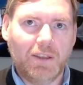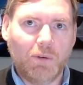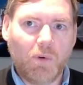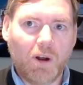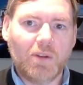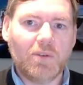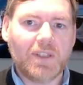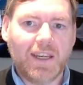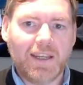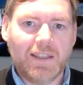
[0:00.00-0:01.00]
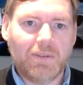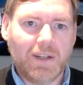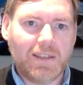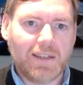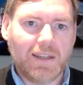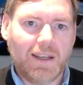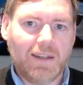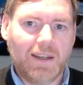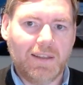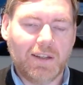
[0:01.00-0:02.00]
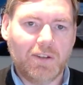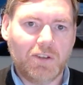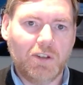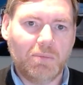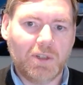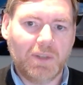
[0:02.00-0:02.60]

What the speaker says: the one who's taking the risk and the consumers.